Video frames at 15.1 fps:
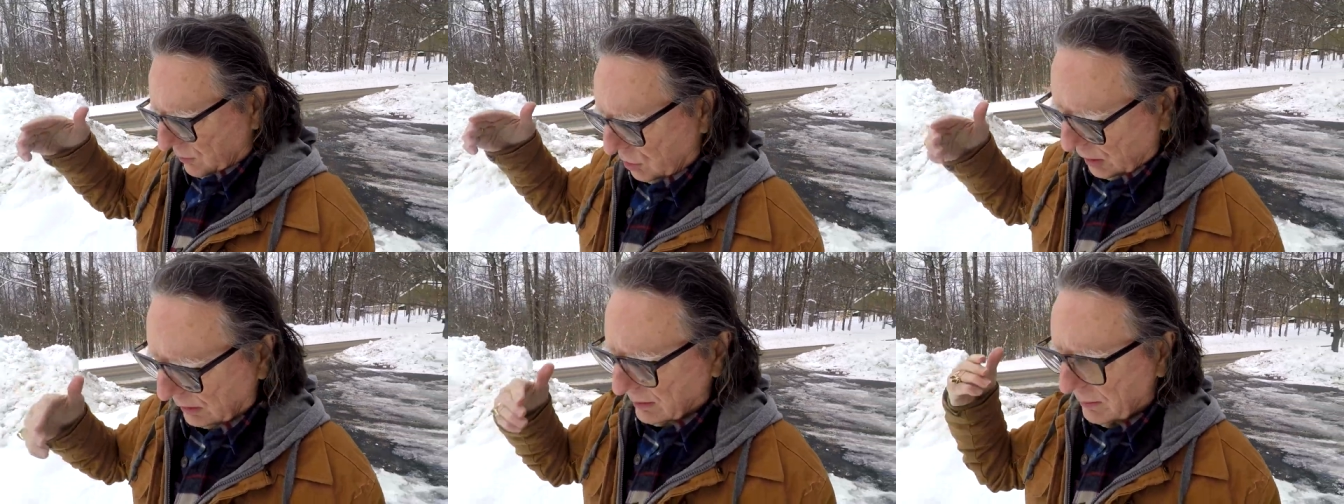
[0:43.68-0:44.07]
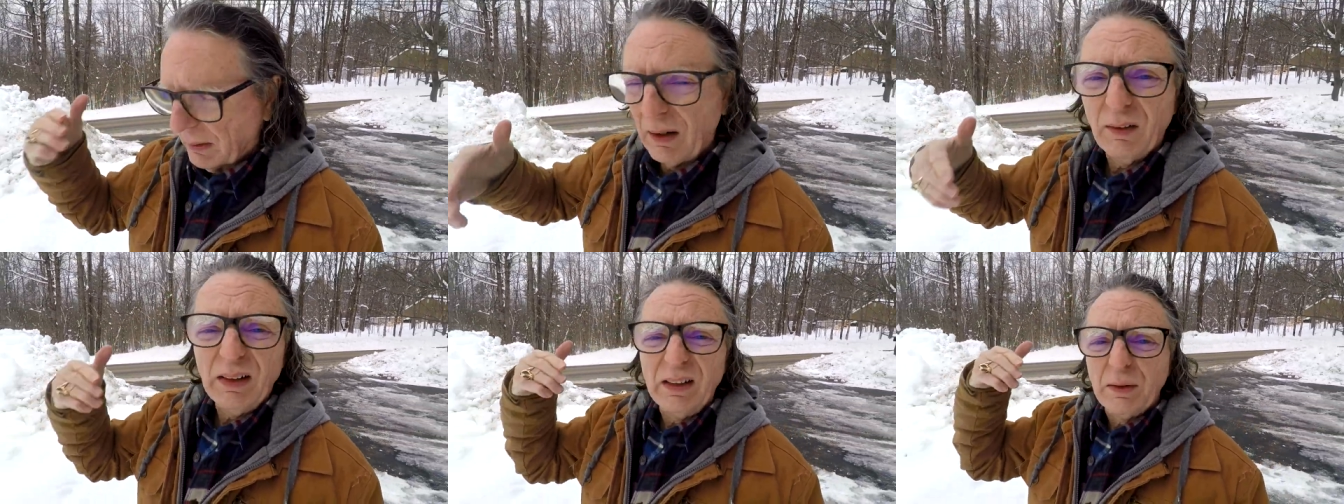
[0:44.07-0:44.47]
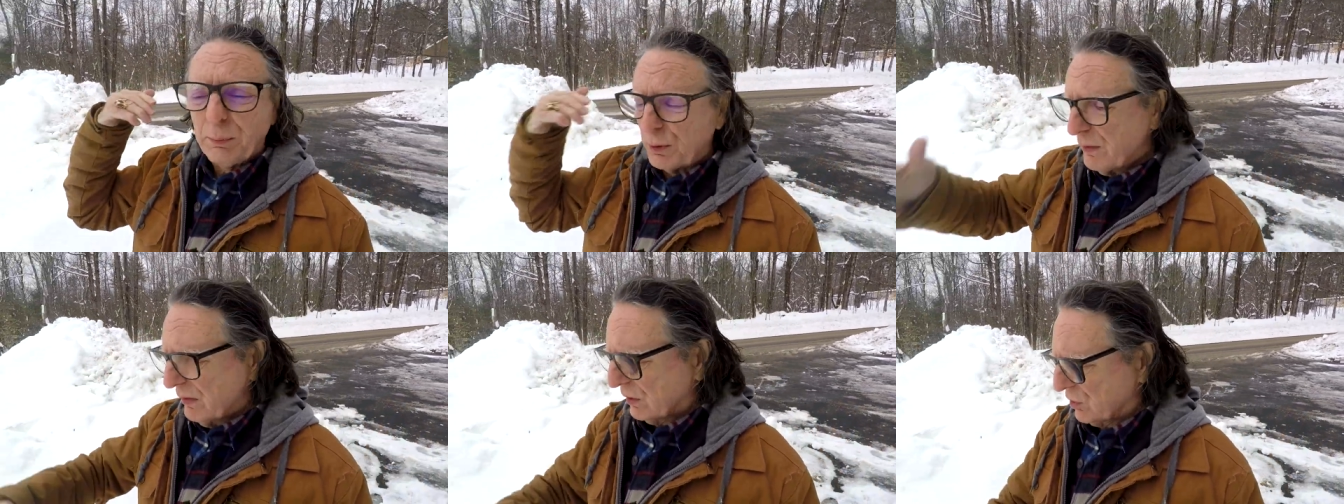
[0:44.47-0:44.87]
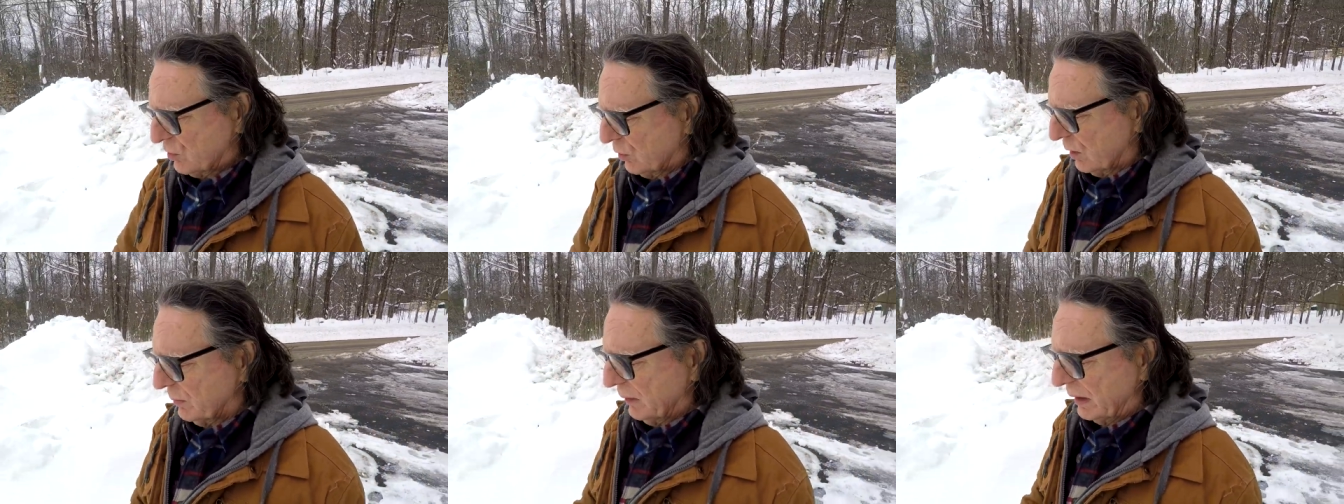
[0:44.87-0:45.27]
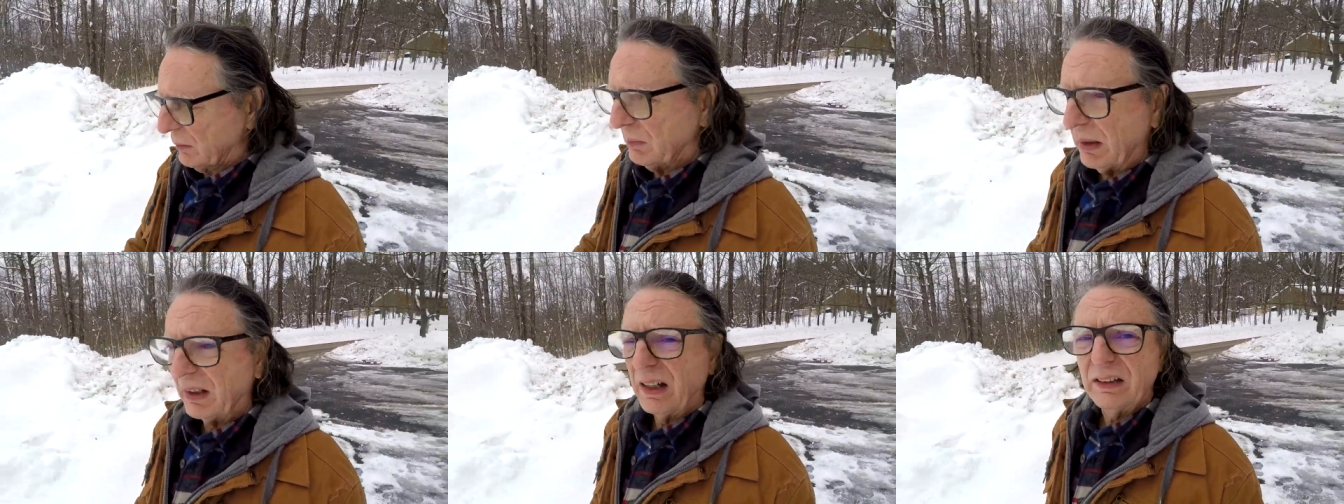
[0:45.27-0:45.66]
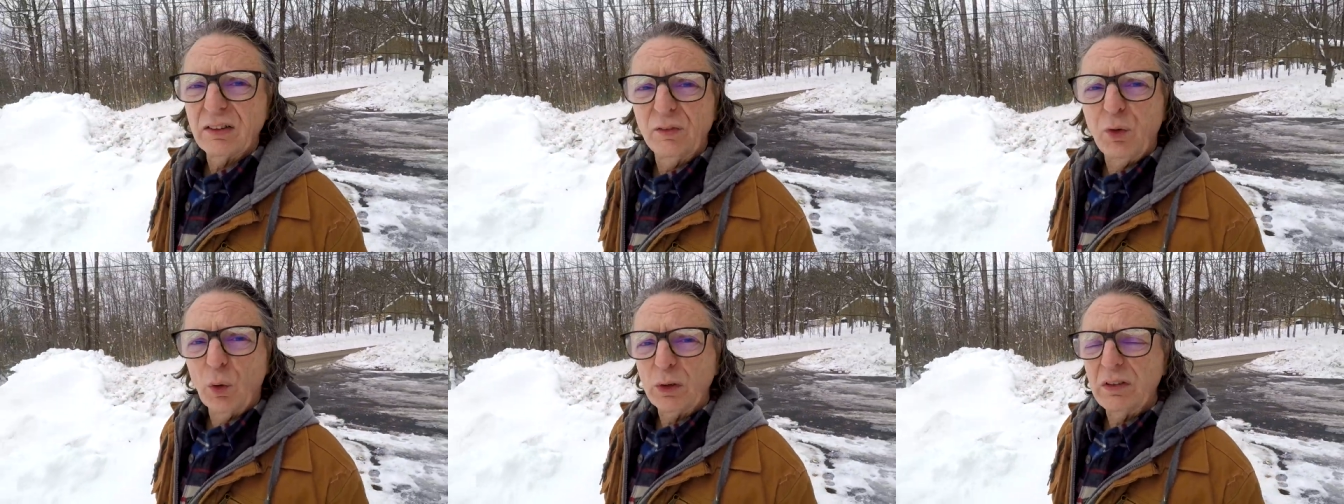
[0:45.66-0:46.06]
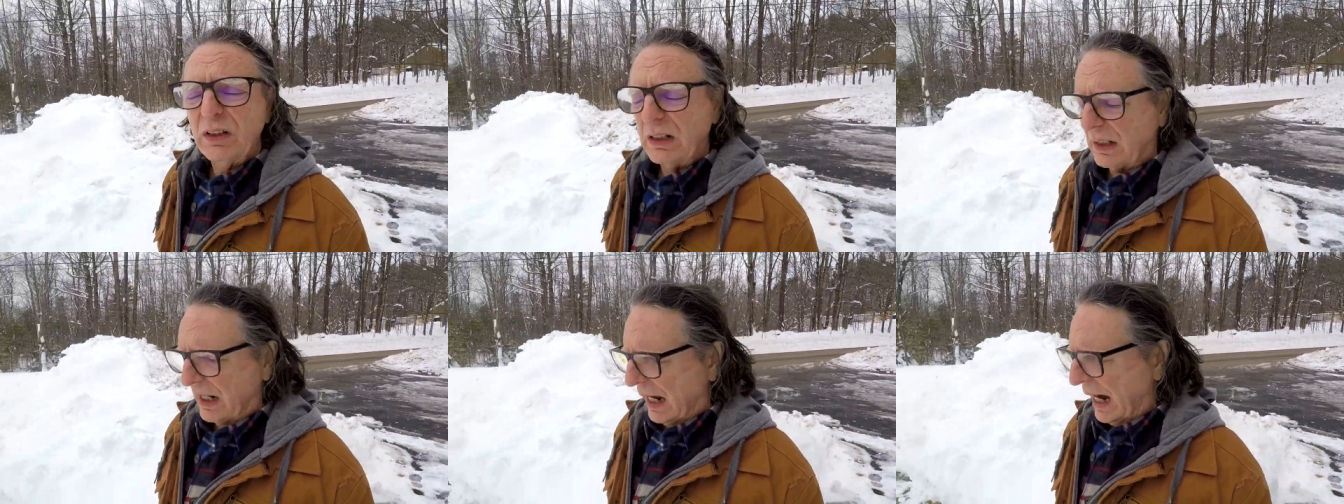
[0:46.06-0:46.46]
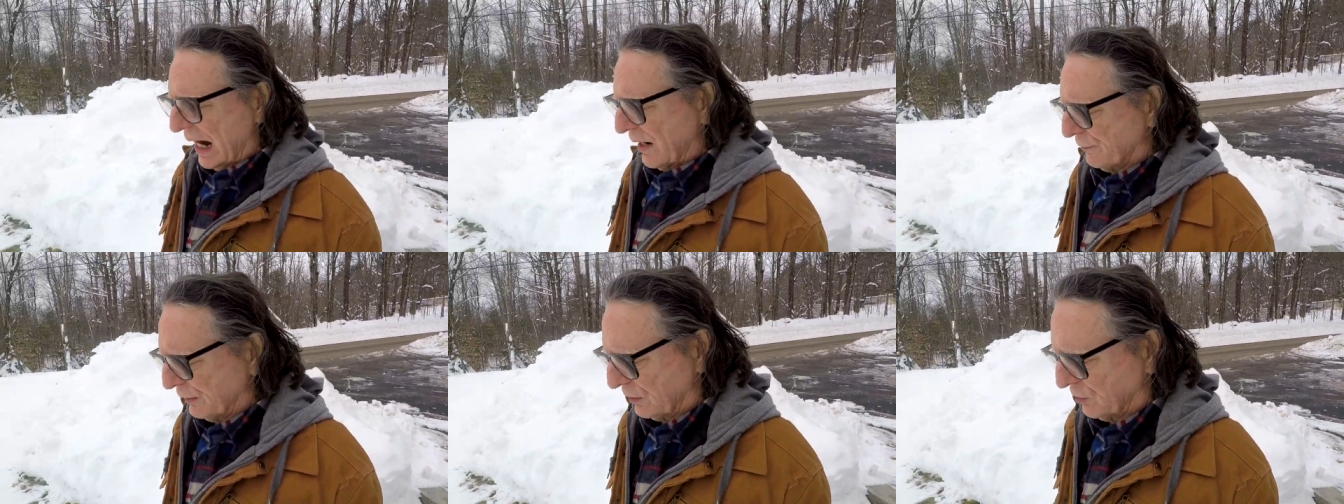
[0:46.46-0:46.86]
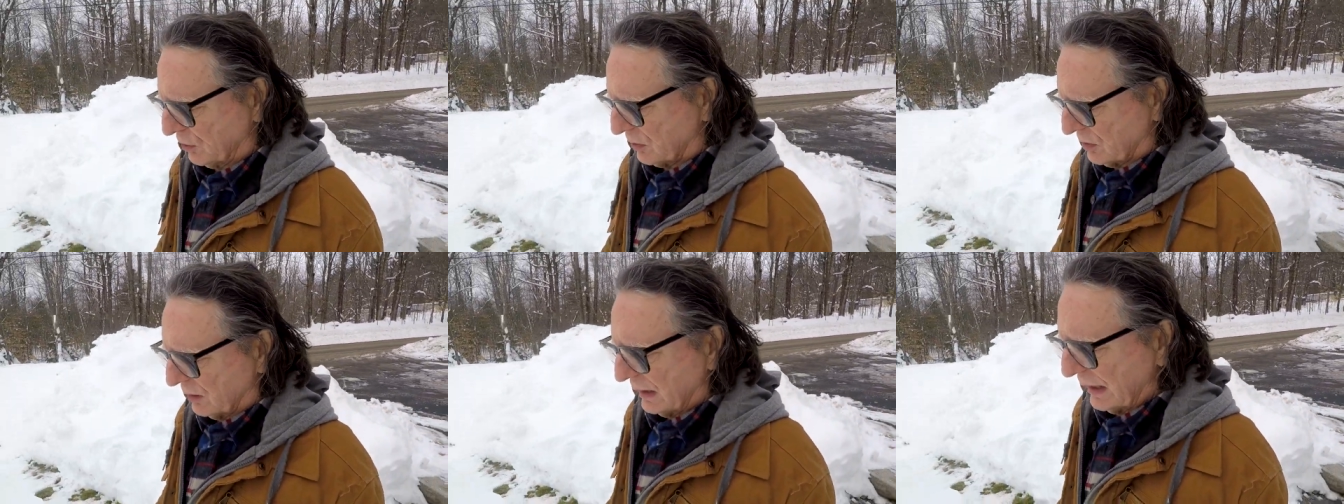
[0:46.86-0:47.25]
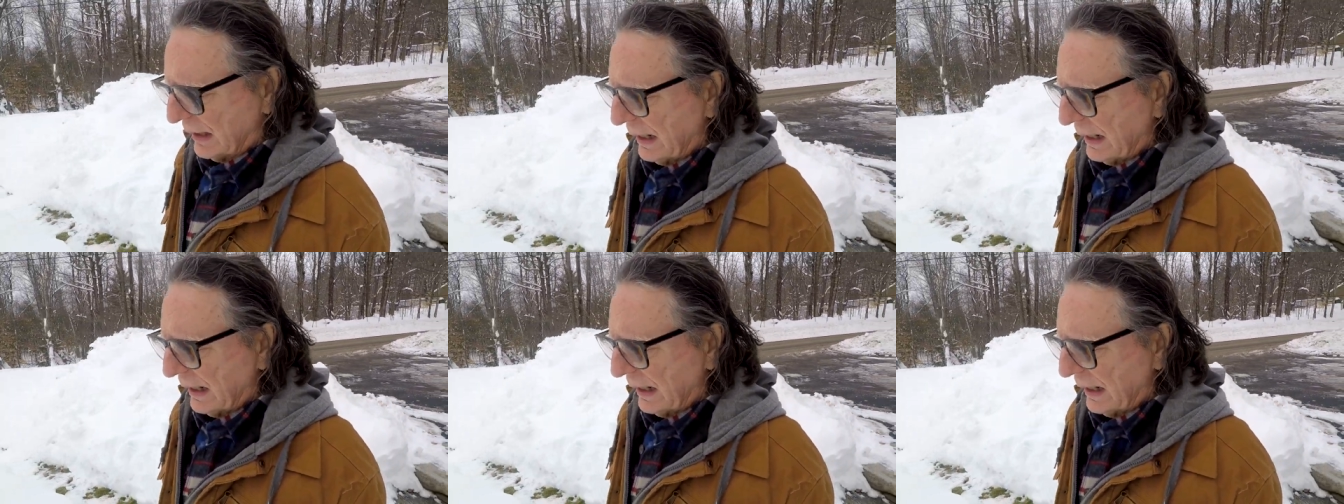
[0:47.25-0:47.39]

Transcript: talked about in the previous storm had got to 14 and a half inches.